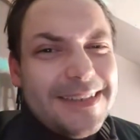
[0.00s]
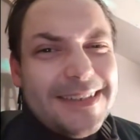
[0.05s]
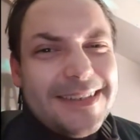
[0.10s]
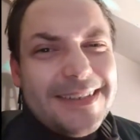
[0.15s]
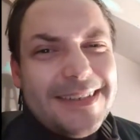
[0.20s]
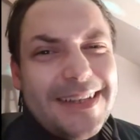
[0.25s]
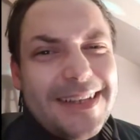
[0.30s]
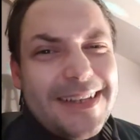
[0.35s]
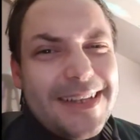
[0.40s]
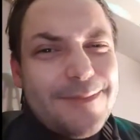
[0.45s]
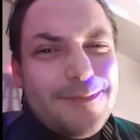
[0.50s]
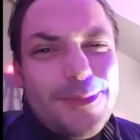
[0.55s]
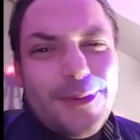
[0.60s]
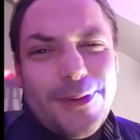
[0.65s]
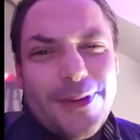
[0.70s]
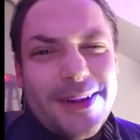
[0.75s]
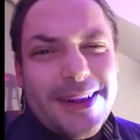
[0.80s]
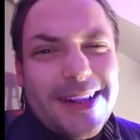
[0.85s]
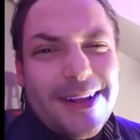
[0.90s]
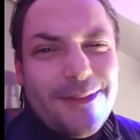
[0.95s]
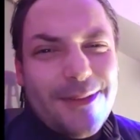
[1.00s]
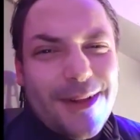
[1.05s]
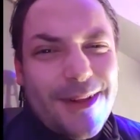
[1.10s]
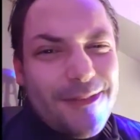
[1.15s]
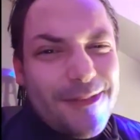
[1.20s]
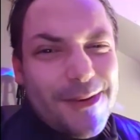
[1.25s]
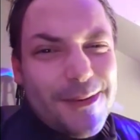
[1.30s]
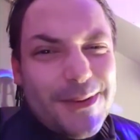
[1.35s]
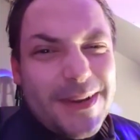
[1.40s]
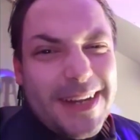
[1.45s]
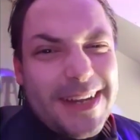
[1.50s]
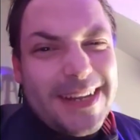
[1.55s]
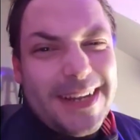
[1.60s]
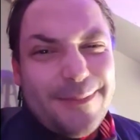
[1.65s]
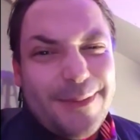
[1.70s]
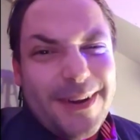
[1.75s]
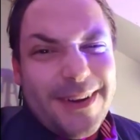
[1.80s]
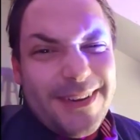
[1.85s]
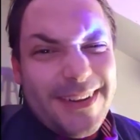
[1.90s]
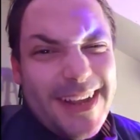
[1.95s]
DJ Bollocks counts as a real DJ, but
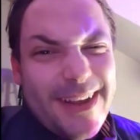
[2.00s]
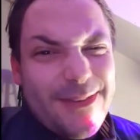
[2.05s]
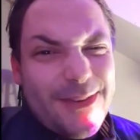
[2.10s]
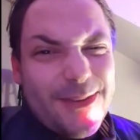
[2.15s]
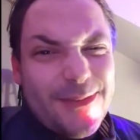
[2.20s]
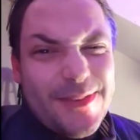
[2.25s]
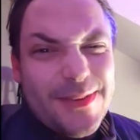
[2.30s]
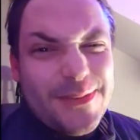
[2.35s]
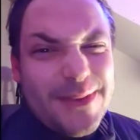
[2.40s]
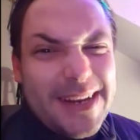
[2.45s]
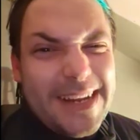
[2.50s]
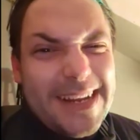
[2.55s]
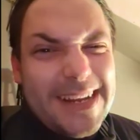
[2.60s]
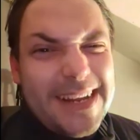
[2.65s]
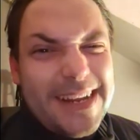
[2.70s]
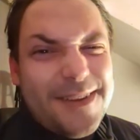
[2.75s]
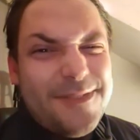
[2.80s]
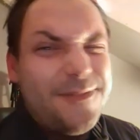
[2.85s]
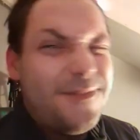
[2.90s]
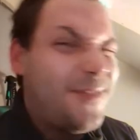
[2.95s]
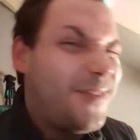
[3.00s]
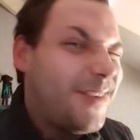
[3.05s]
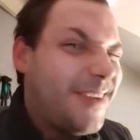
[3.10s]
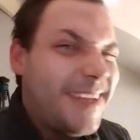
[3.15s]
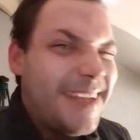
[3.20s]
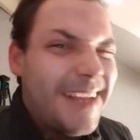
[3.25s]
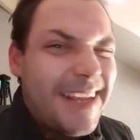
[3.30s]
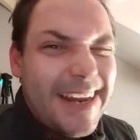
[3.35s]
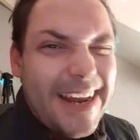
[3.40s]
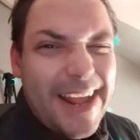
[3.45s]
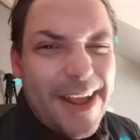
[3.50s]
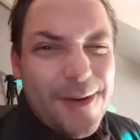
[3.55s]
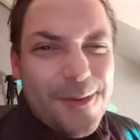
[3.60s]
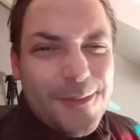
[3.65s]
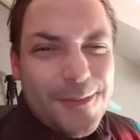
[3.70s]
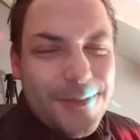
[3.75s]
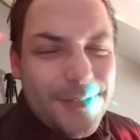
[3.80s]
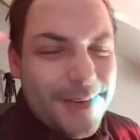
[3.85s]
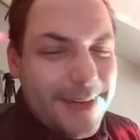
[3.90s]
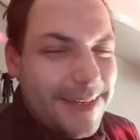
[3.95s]
I don't count as a real DJ, fucking hell,
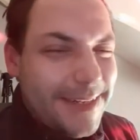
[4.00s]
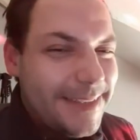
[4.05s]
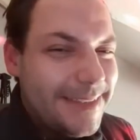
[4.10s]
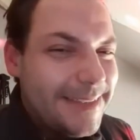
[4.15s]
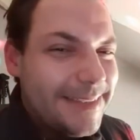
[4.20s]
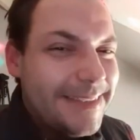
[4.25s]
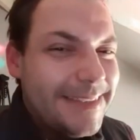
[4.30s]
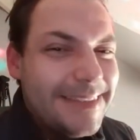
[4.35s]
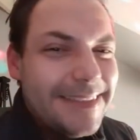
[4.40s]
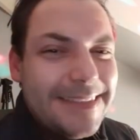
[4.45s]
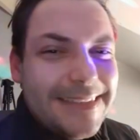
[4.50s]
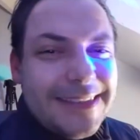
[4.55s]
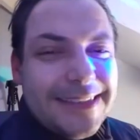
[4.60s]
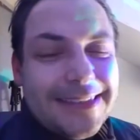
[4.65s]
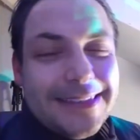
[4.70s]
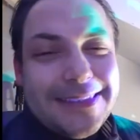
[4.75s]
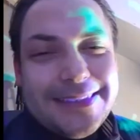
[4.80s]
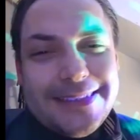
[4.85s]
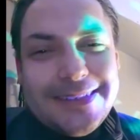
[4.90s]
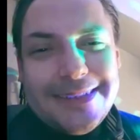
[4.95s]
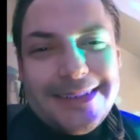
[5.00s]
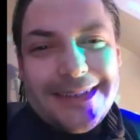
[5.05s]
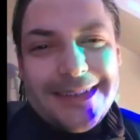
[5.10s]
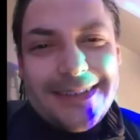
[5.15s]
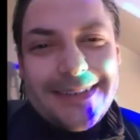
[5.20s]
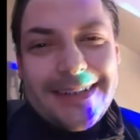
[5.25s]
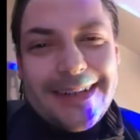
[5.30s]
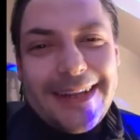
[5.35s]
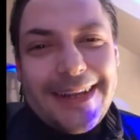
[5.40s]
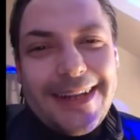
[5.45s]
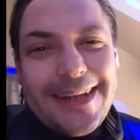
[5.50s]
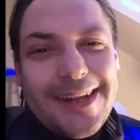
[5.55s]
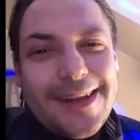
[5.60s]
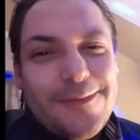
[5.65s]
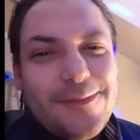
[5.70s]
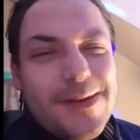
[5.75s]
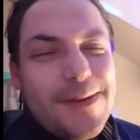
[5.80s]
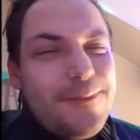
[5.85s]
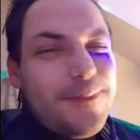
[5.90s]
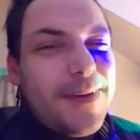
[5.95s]
right. Yeah,
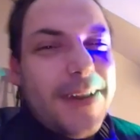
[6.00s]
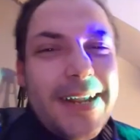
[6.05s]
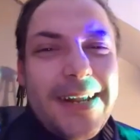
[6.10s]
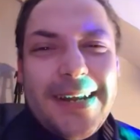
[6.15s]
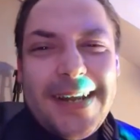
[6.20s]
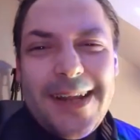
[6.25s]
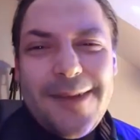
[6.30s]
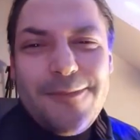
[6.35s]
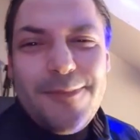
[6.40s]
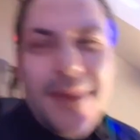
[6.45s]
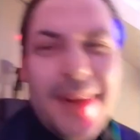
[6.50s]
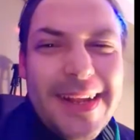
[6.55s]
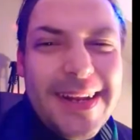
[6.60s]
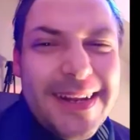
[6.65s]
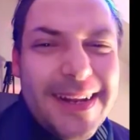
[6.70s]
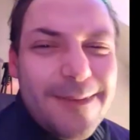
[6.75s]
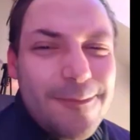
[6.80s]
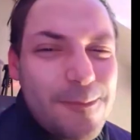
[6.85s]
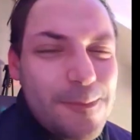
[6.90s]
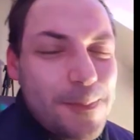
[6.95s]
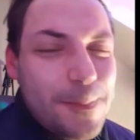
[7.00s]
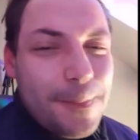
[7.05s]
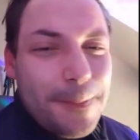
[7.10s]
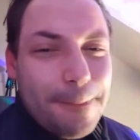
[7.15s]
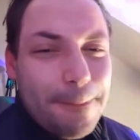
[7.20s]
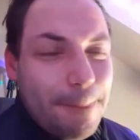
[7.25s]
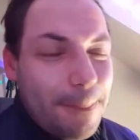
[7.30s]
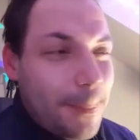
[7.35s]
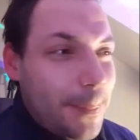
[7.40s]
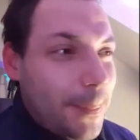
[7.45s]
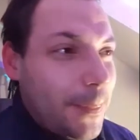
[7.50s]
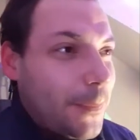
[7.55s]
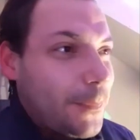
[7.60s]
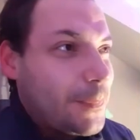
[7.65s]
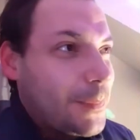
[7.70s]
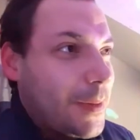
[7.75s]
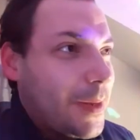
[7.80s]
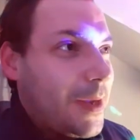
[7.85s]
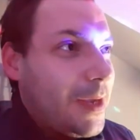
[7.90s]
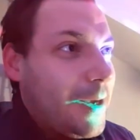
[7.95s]
he played
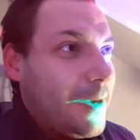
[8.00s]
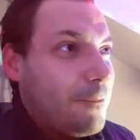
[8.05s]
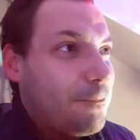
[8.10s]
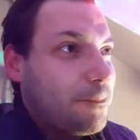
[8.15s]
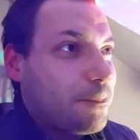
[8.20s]
a